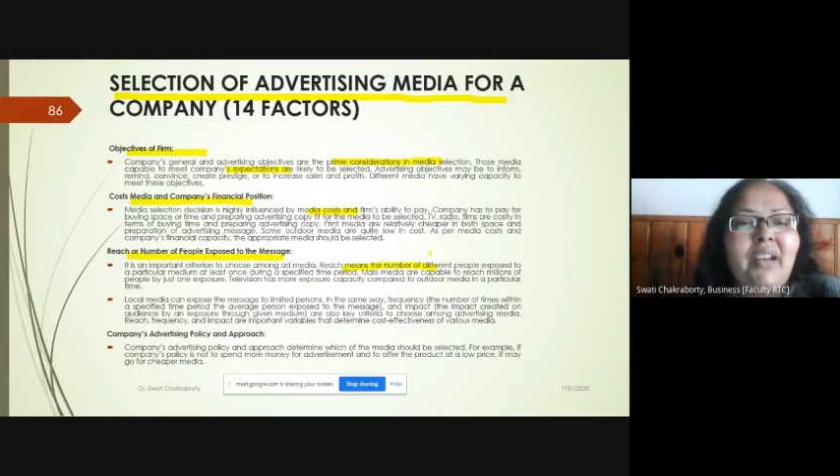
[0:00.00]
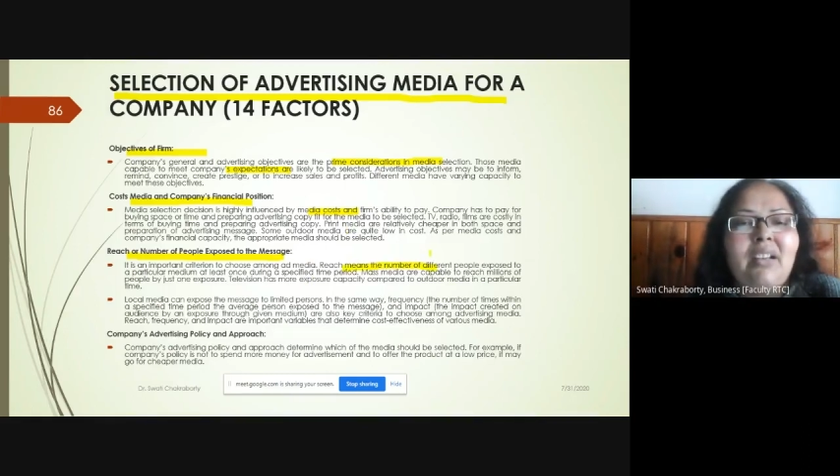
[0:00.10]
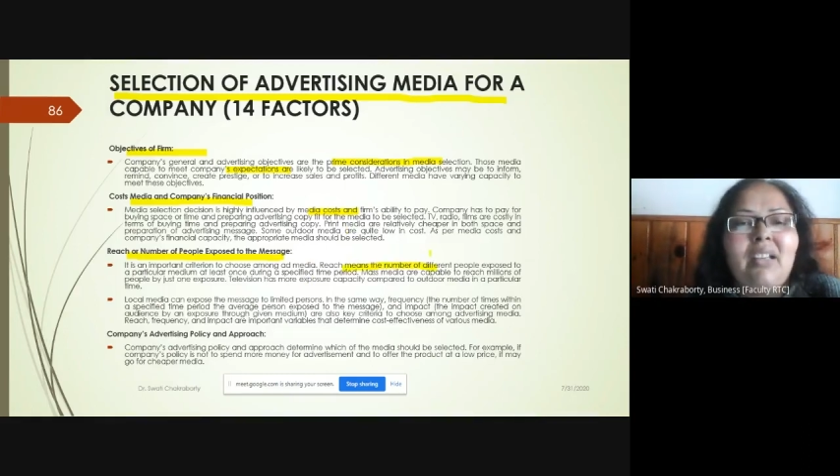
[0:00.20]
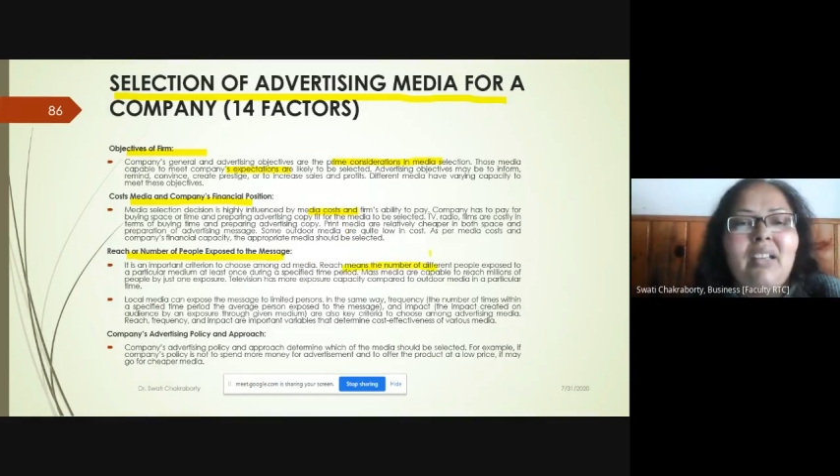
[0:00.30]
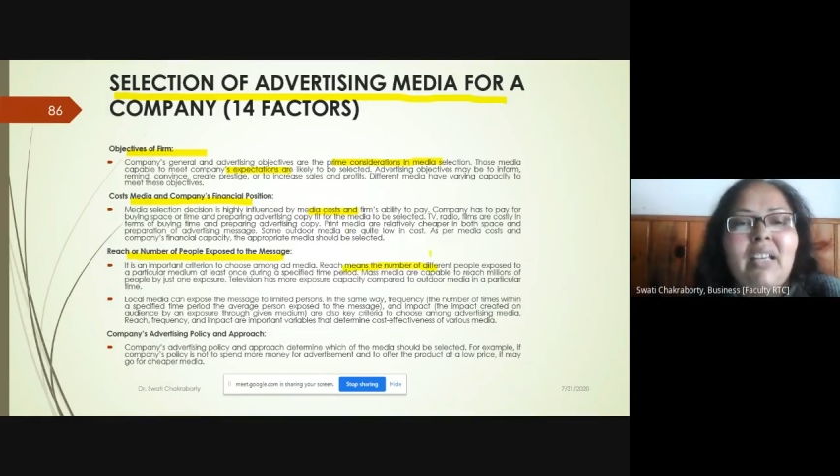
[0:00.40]

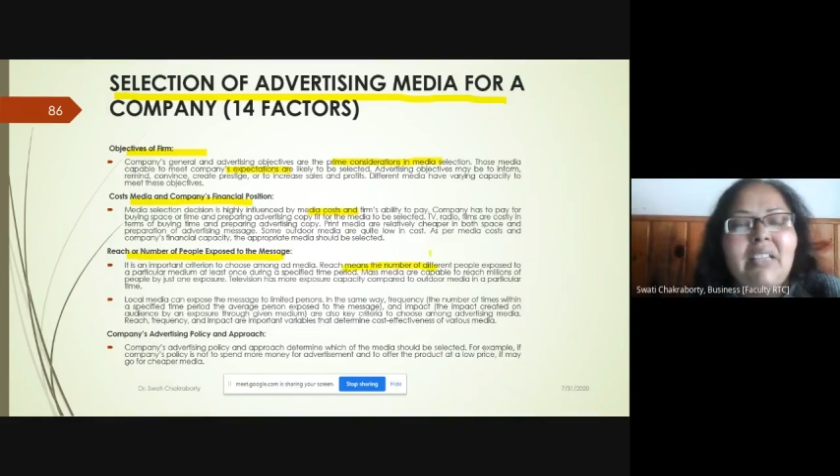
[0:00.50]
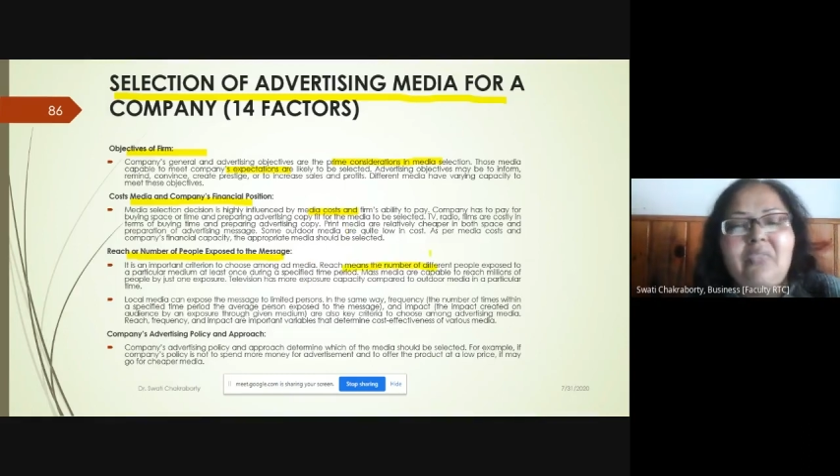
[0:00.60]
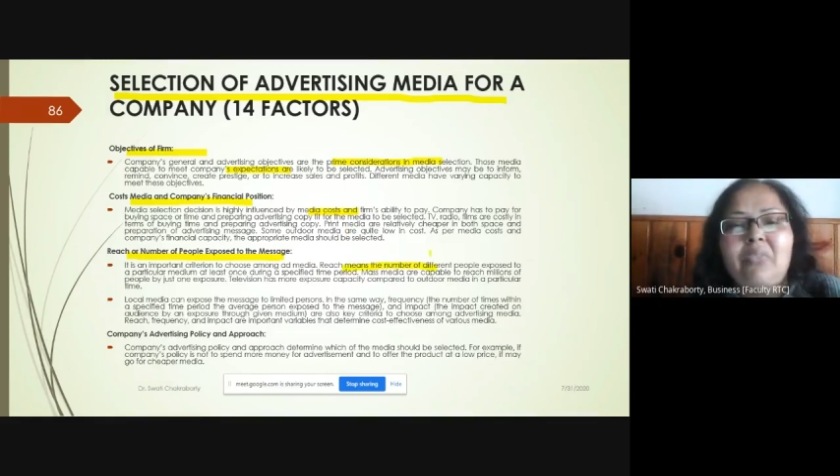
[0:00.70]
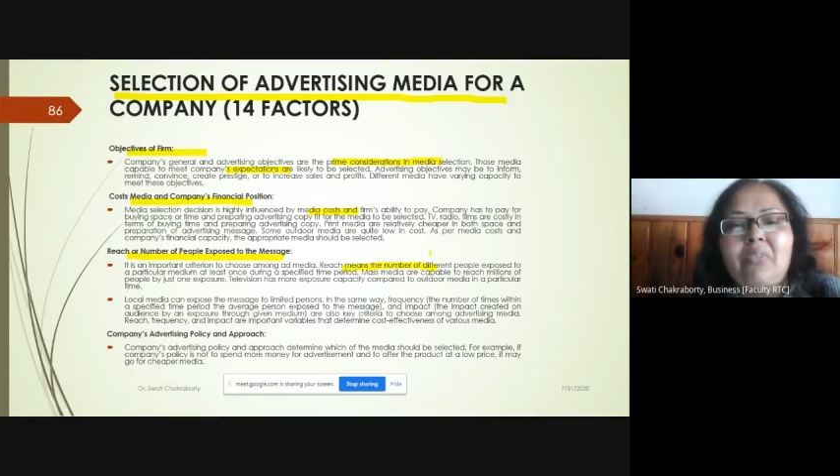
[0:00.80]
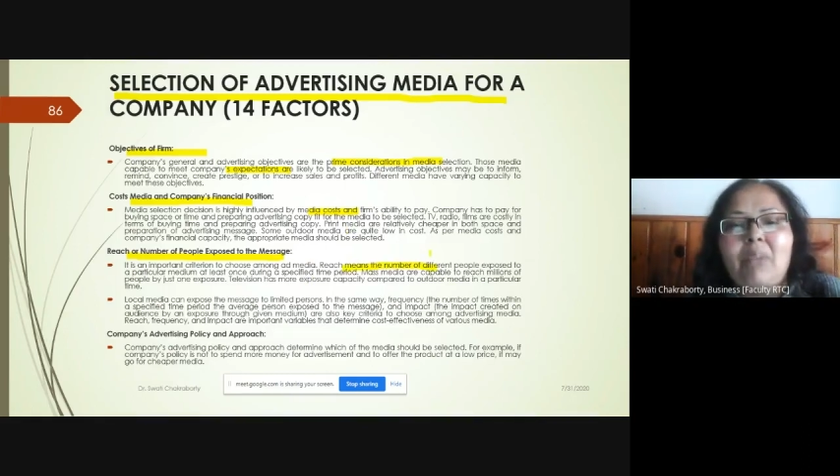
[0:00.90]
different
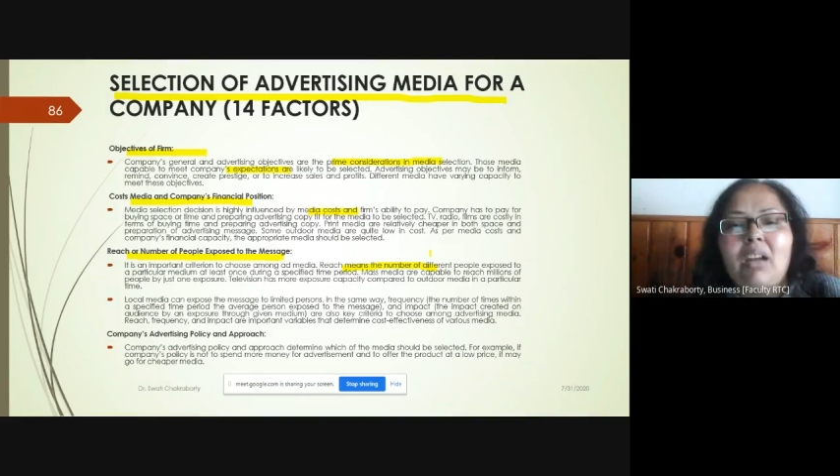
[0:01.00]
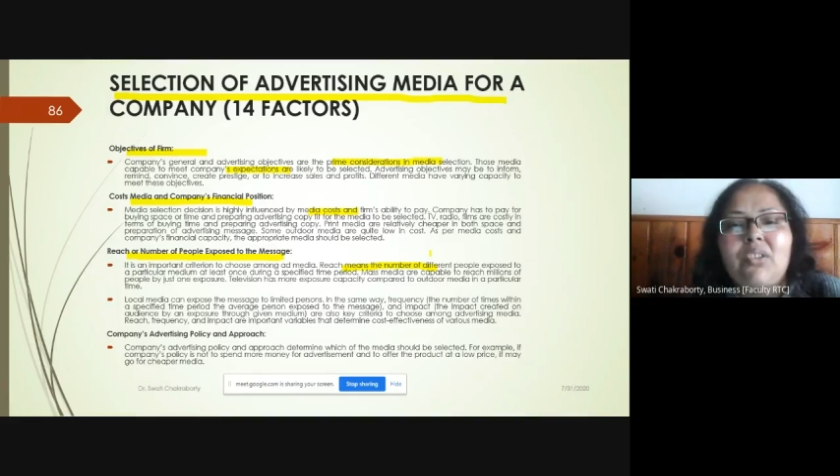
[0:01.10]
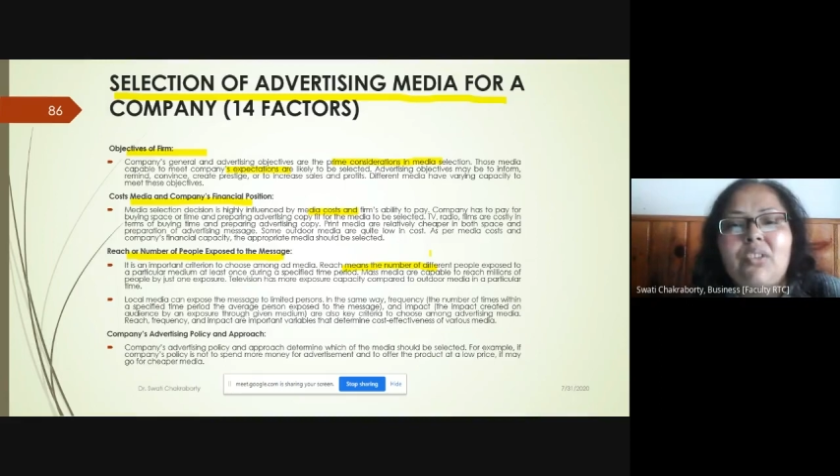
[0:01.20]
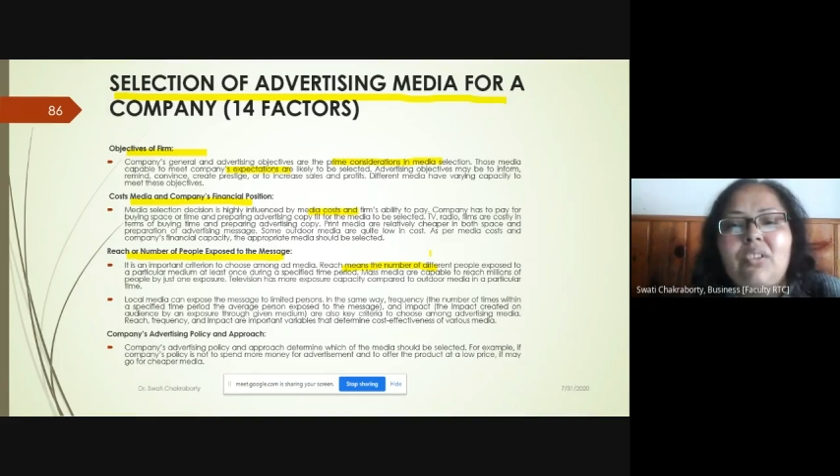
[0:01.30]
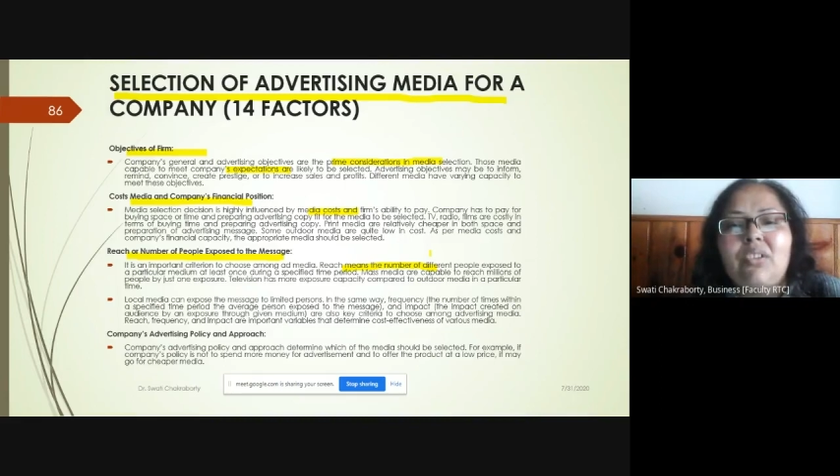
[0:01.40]
parts
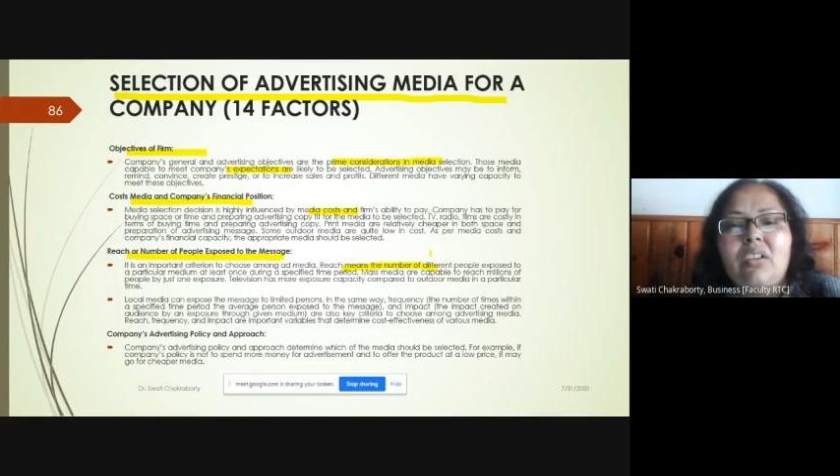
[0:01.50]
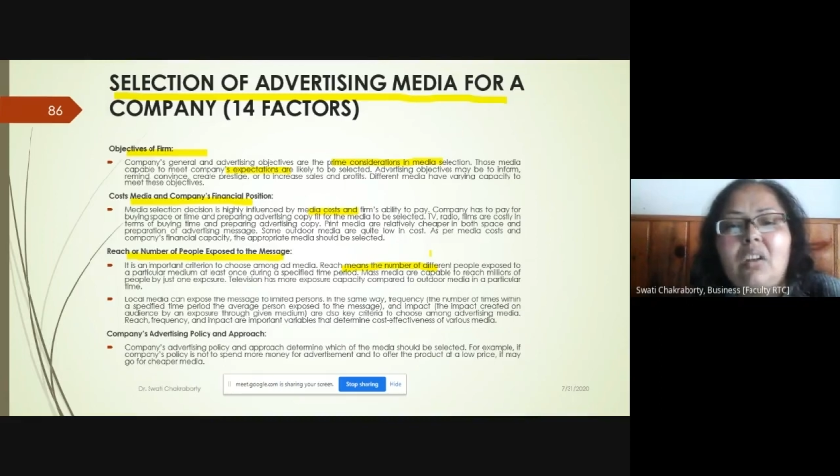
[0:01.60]
of